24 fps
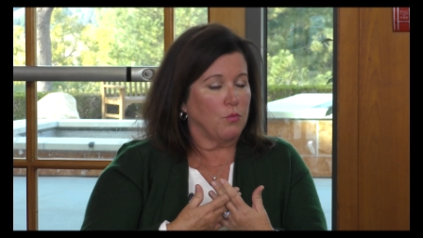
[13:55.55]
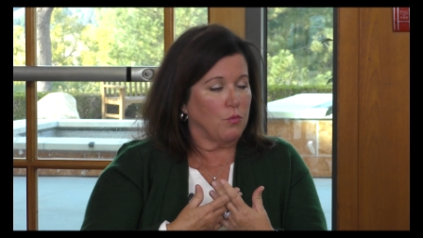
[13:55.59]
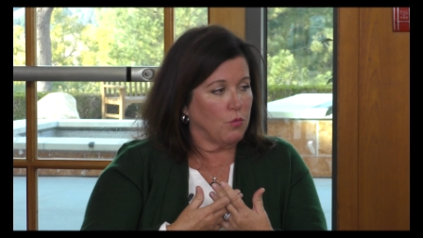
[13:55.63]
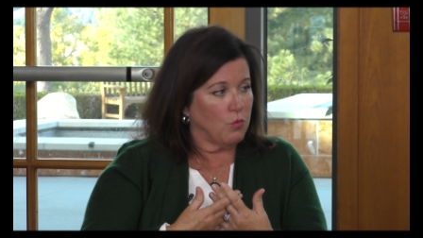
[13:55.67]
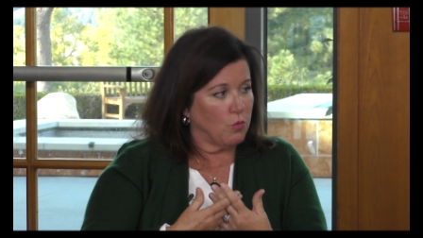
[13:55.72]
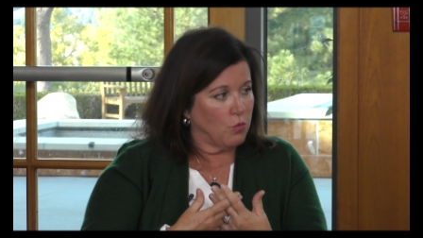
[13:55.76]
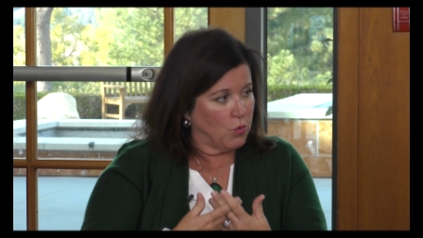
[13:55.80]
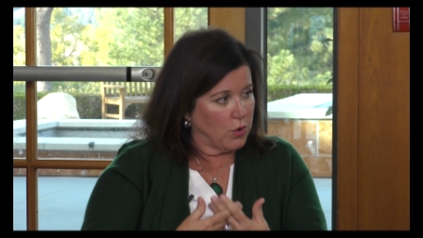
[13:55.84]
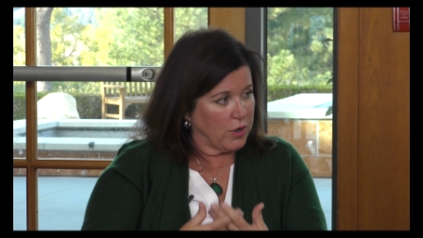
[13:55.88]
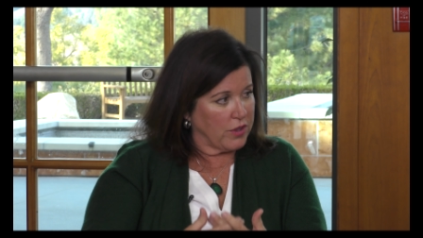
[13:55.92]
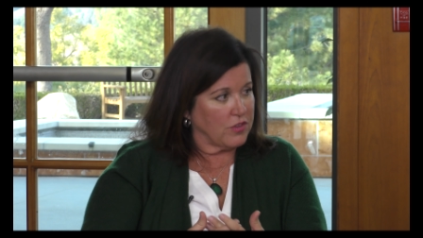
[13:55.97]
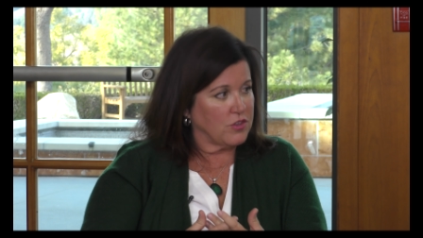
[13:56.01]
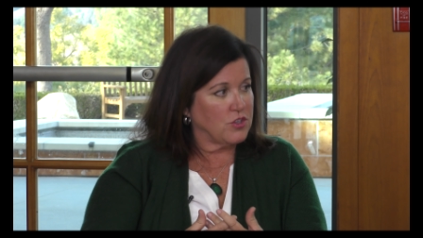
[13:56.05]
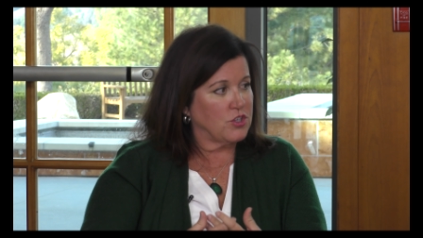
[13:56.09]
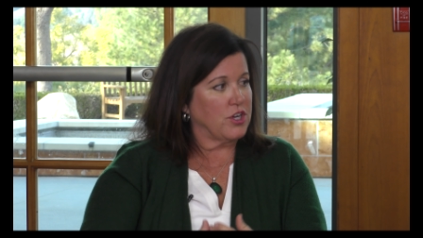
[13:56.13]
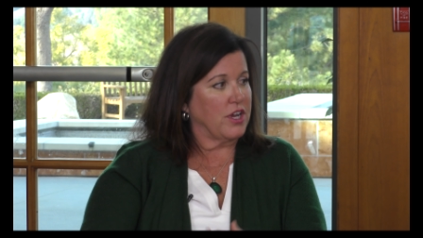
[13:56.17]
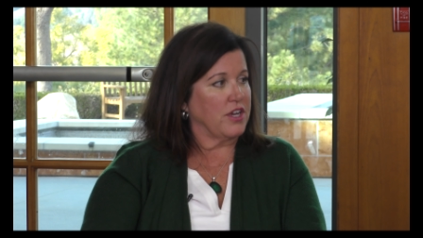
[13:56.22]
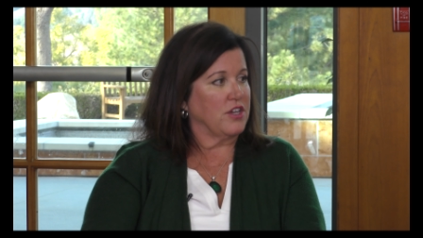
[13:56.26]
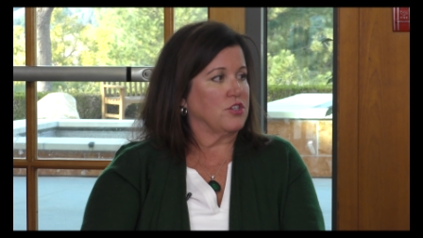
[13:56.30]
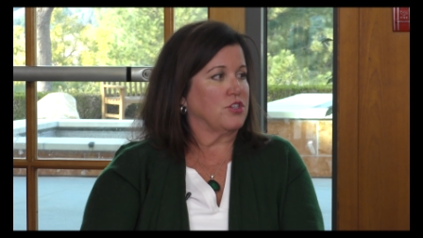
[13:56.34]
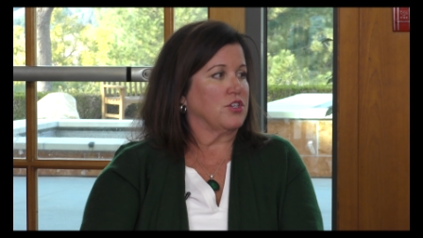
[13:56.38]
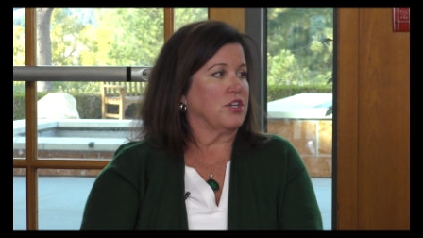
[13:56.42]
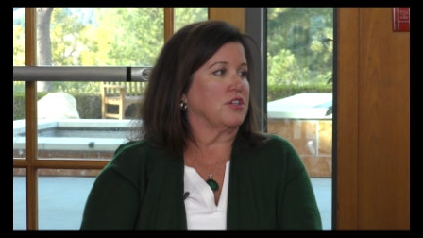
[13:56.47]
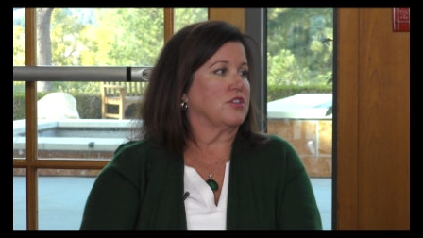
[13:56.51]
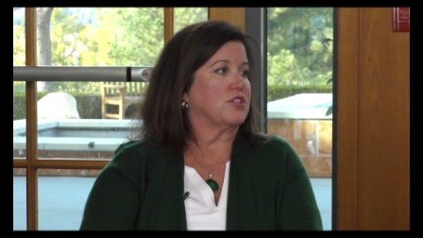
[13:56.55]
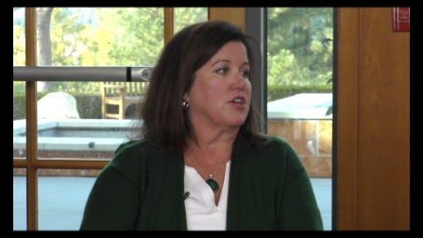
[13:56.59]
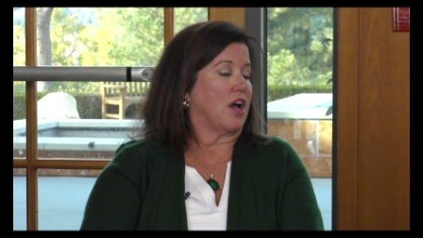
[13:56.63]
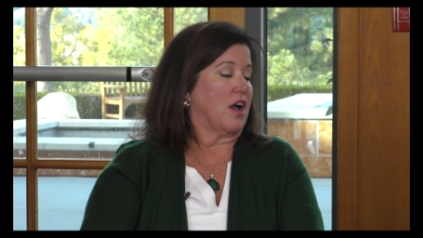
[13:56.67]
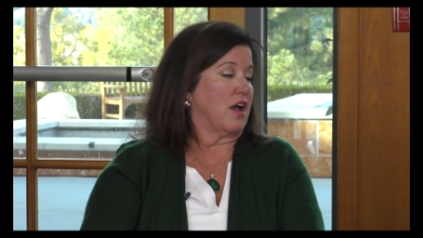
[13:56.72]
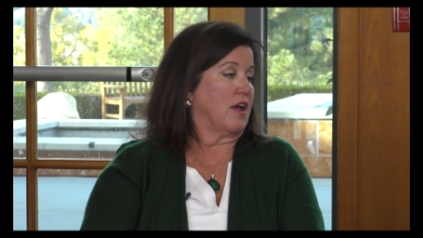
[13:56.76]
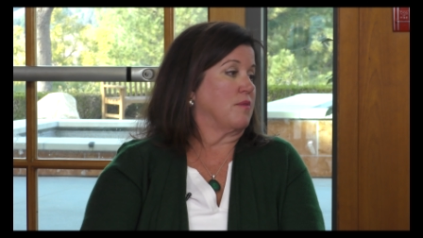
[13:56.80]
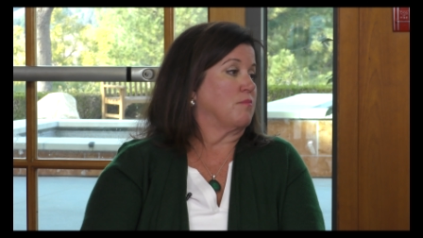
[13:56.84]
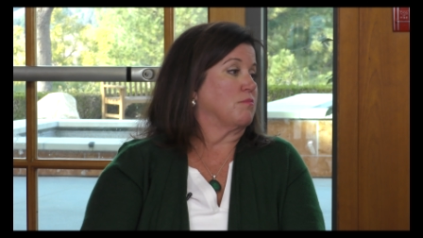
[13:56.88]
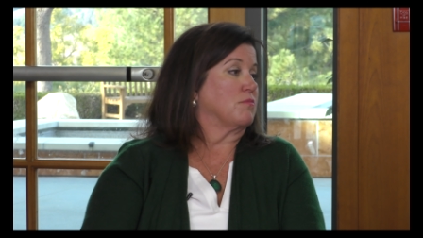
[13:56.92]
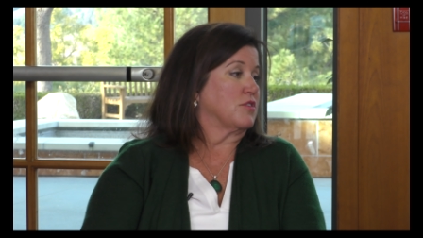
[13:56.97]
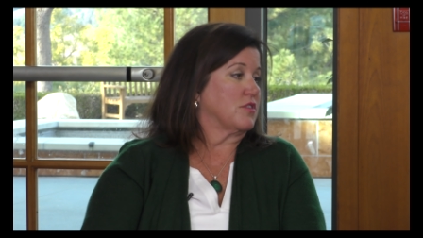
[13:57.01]
with changing
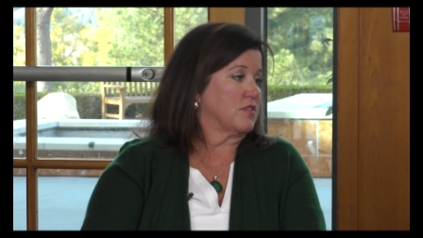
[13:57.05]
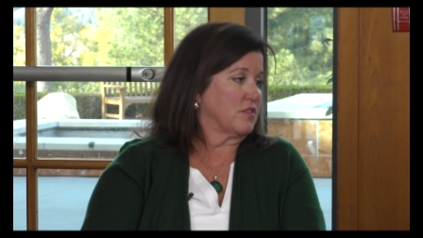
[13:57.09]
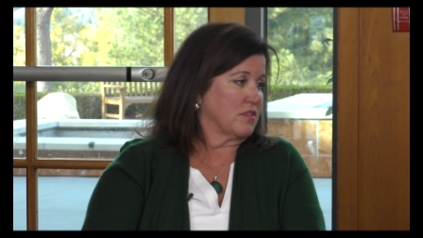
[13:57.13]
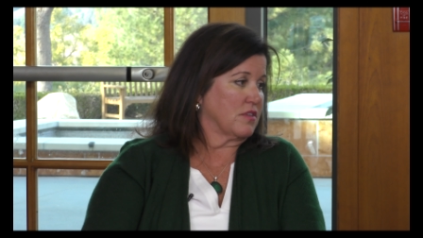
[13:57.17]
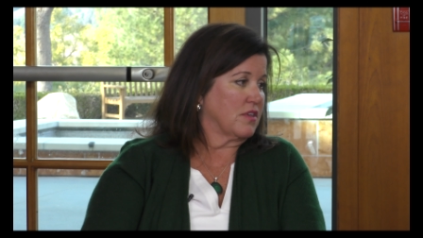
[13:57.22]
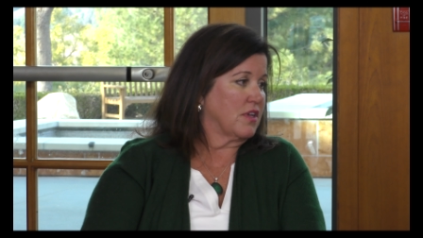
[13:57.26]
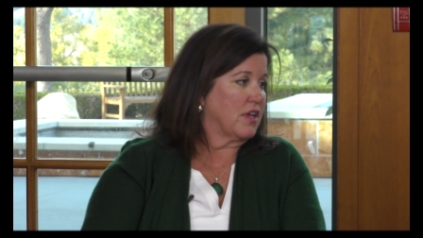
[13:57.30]
times.